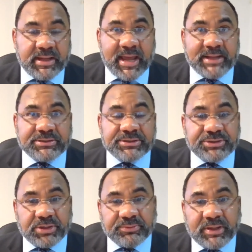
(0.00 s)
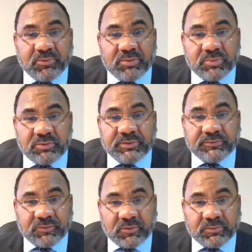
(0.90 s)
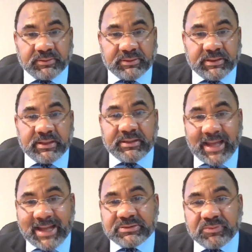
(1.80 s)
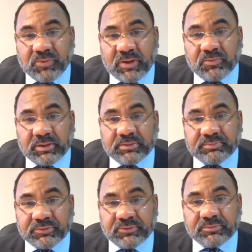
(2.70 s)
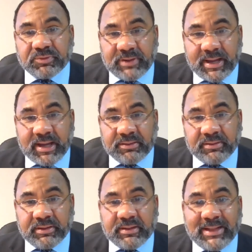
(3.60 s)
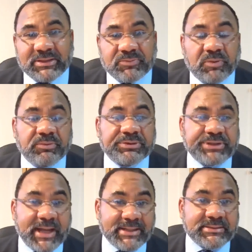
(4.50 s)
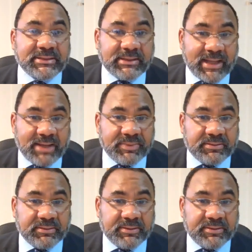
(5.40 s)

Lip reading: and to show that we're moving forward. That's what will improve morale. That's what will change the climate.